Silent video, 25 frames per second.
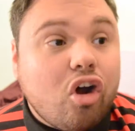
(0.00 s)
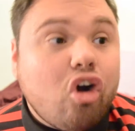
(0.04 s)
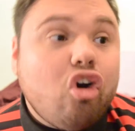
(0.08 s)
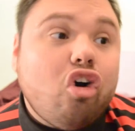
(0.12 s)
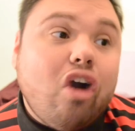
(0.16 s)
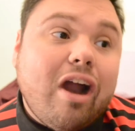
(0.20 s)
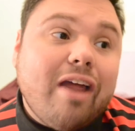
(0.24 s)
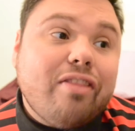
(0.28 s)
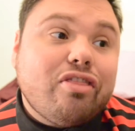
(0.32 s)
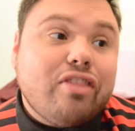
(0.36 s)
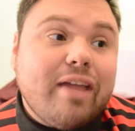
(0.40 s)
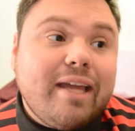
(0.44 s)

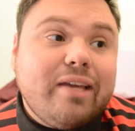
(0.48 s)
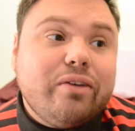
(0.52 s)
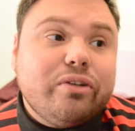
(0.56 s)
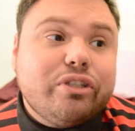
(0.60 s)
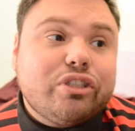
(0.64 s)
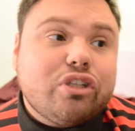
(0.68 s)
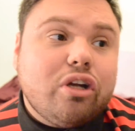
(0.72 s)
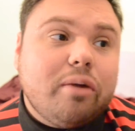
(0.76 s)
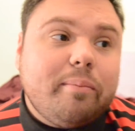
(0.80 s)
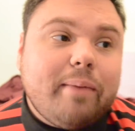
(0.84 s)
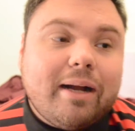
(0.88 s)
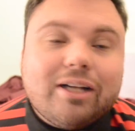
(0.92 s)
Alright, thank you
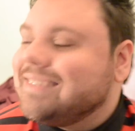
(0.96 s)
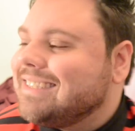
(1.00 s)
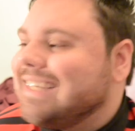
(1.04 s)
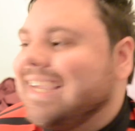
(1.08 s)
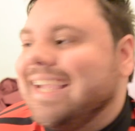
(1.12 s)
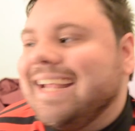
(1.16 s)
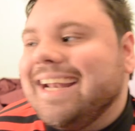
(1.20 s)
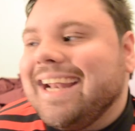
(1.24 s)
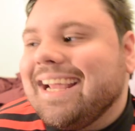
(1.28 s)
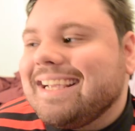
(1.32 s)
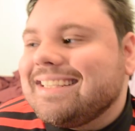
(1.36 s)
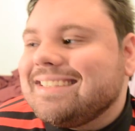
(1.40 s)
so much. See
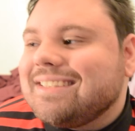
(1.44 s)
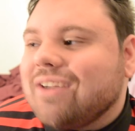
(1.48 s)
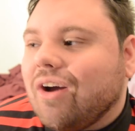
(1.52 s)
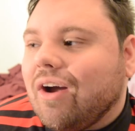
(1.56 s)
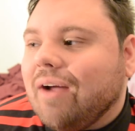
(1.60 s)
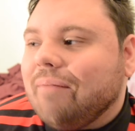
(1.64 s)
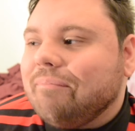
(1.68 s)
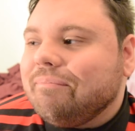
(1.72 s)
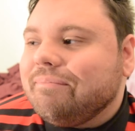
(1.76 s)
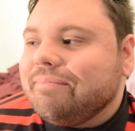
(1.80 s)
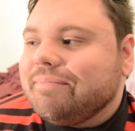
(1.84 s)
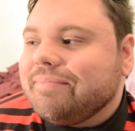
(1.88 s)
you next
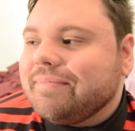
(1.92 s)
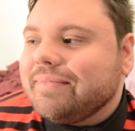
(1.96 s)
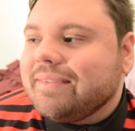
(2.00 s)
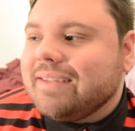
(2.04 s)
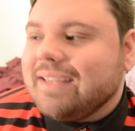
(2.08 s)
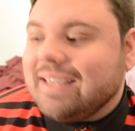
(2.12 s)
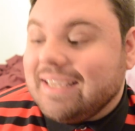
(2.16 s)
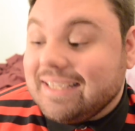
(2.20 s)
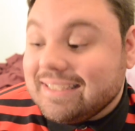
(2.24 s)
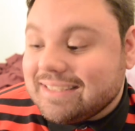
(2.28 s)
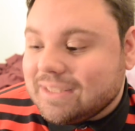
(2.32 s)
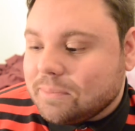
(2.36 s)
time.
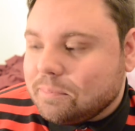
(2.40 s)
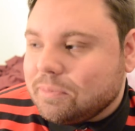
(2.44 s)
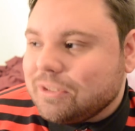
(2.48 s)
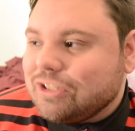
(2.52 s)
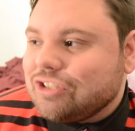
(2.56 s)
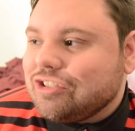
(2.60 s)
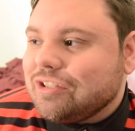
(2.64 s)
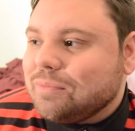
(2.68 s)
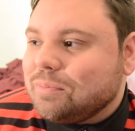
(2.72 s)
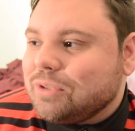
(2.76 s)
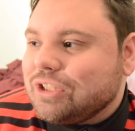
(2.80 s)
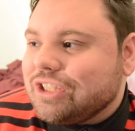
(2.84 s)
Here's the
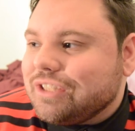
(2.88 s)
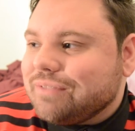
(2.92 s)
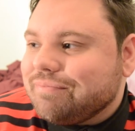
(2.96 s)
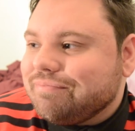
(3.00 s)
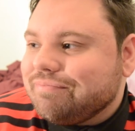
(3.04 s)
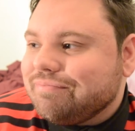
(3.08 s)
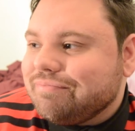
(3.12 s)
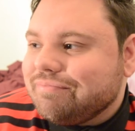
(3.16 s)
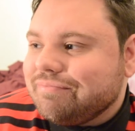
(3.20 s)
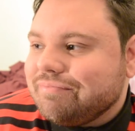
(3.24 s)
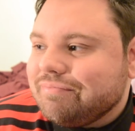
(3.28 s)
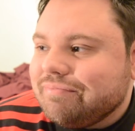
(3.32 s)
prescription.
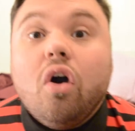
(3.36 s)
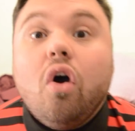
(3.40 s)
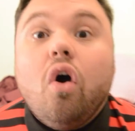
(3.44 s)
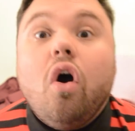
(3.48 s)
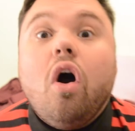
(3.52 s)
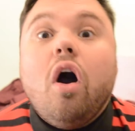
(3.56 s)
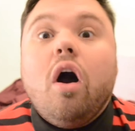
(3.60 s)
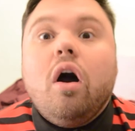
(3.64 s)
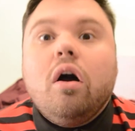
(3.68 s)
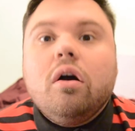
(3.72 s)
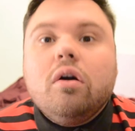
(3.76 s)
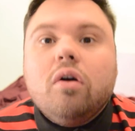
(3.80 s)

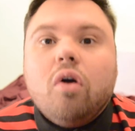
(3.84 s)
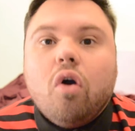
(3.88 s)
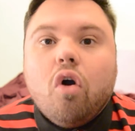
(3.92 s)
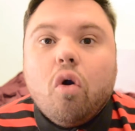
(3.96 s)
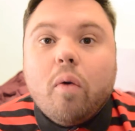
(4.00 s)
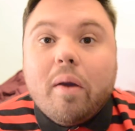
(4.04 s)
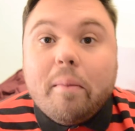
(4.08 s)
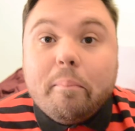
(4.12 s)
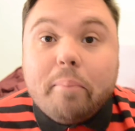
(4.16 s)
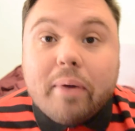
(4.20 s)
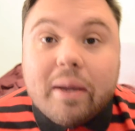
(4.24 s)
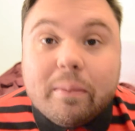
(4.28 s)
Oh, or oh,
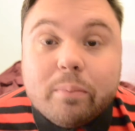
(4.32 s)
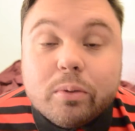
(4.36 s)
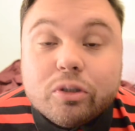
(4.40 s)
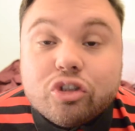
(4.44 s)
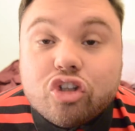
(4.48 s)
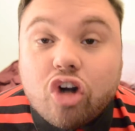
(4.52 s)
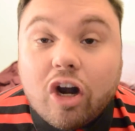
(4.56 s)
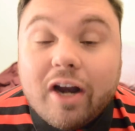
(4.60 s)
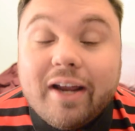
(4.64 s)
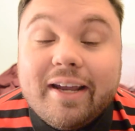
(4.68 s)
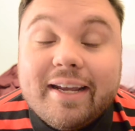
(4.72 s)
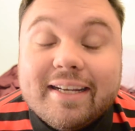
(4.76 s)
when people
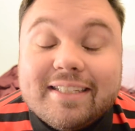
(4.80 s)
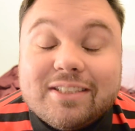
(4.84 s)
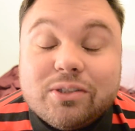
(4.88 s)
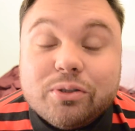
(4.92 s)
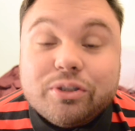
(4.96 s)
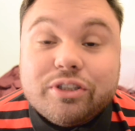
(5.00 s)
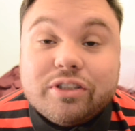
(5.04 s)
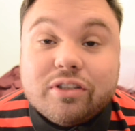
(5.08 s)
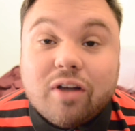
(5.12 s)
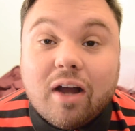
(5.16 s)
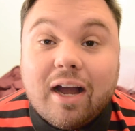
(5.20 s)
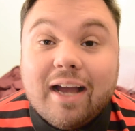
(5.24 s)
try and guess
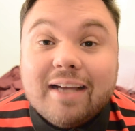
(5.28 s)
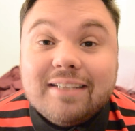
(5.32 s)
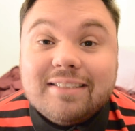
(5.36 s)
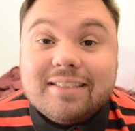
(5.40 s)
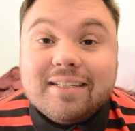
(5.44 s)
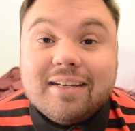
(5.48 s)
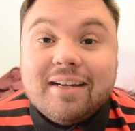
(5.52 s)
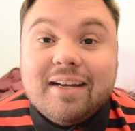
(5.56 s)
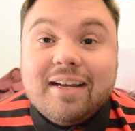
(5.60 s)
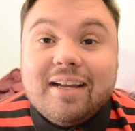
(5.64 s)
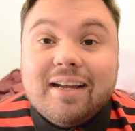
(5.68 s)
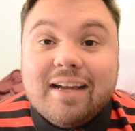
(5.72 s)
your size
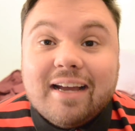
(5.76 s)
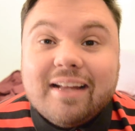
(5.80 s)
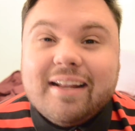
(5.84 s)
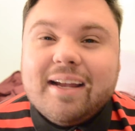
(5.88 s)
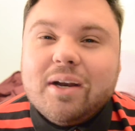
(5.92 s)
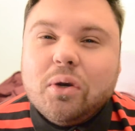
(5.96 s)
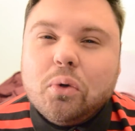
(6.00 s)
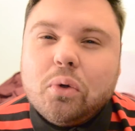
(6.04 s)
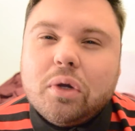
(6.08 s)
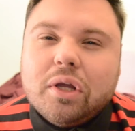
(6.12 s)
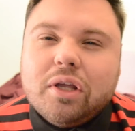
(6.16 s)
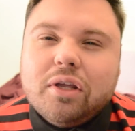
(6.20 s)
and they
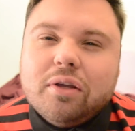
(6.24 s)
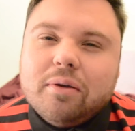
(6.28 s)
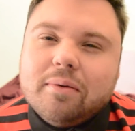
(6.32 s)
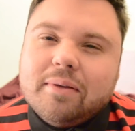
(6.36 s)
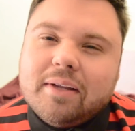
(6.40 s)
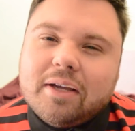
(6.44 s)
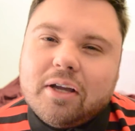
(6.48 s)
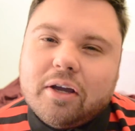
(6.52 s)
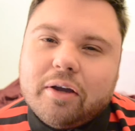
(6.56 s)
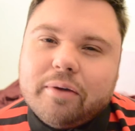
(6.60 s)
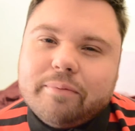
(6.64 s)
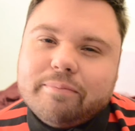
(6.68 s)
look at you
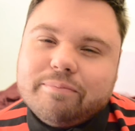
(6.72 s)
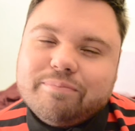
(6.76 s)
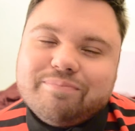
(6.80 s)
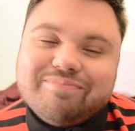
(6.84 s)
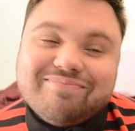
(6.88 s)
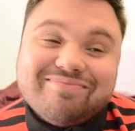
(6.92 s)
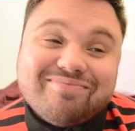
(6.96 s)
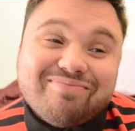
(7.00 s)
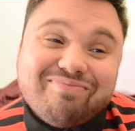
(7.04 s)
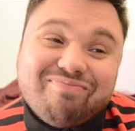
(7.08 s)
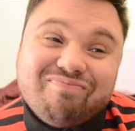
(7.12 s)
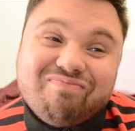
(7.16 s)
and they go,
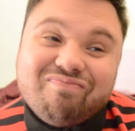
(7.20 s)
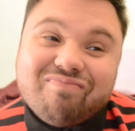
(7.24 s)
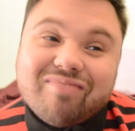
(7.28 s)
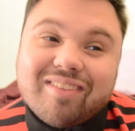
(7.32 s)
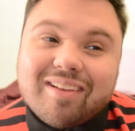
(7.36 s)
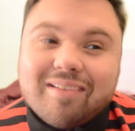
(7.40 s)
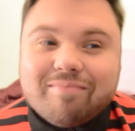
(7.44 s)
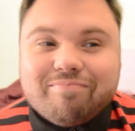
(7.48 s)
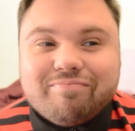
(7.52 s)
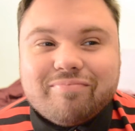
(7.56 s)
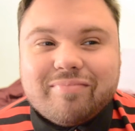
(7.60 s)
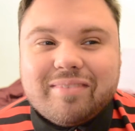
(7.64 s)

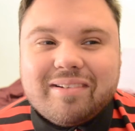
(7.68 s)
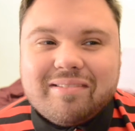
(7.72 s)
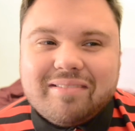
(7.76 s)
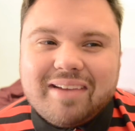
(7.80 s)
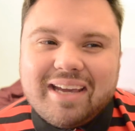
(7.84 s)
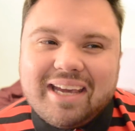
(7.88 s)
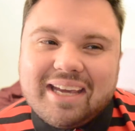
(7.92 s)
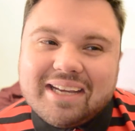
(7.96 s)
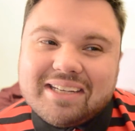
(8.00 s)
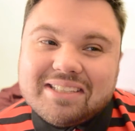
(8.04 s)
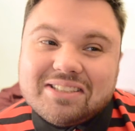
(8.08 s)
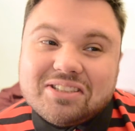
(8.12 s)

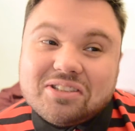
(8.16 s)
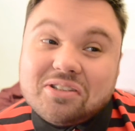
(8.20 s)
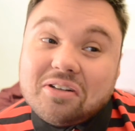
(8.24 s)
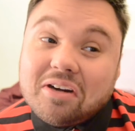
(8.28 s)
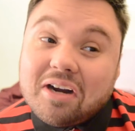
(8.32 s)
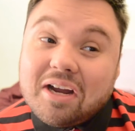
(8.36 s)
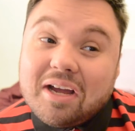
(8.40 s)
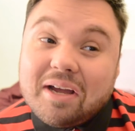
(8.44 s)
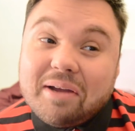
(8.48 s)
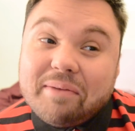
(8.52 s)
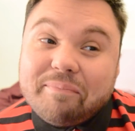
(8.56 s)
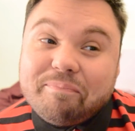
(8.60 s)

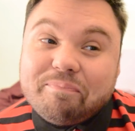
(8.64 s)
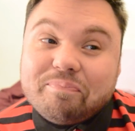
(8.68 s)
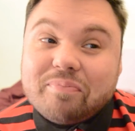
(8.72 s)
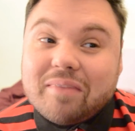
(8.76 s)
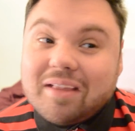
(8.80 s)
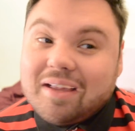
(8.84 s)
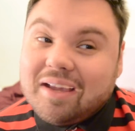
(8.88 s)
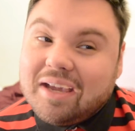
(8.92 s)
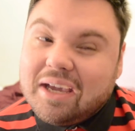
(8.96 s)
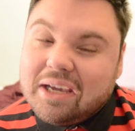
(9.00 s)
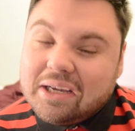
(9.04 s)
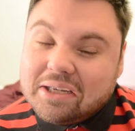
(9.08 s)
extra,
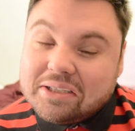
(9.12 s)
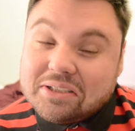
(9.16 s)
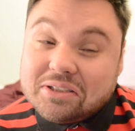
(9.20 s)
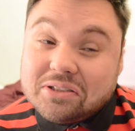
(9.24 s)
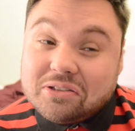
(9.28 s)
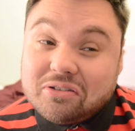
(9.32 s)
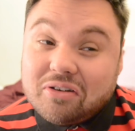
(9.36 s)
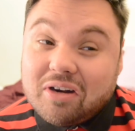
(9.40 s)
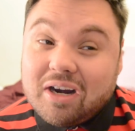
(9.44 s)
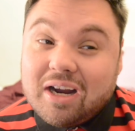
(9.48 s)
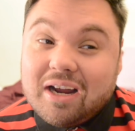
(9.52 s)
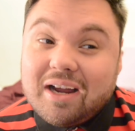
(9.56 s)

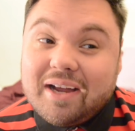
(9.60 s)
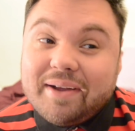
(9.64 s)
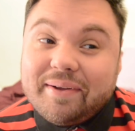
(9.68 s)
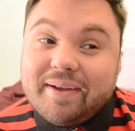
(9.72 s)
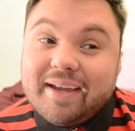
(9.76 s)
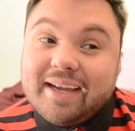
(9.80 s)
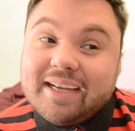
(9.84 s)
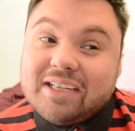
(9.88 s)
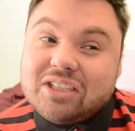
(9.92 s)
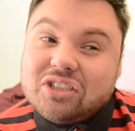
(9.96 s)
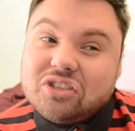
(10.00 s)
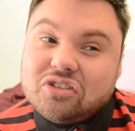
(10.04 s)
extra,
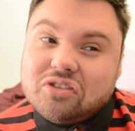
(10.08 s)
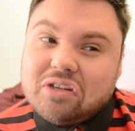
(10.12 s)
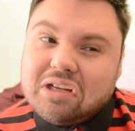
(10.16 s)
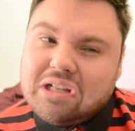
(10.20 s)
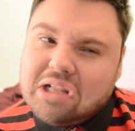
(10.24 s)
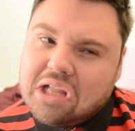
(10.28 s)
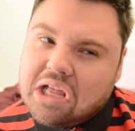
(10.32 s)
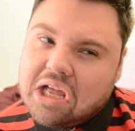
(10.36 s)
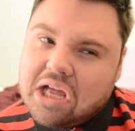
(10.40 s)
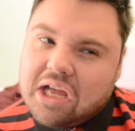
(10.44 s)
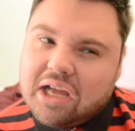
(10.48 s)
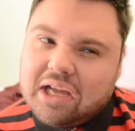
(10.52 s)
extra
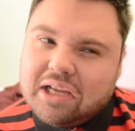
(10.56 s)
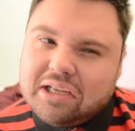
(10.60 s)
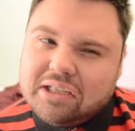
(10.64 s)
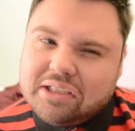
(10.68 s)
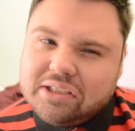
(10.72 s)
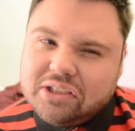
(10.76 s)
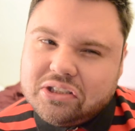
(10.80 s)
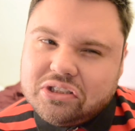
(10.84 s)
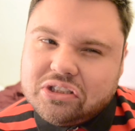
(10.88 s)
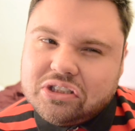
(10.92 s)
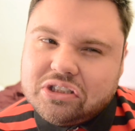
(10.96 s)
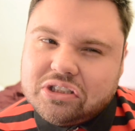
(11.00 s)

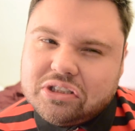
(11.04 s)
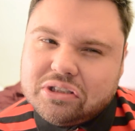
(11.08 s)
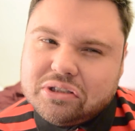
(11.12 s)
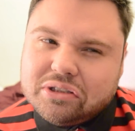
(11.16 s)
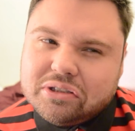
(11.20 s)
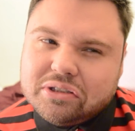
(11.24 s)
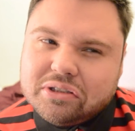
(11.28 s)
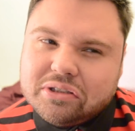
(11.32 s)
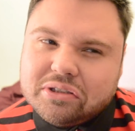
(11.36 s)
large?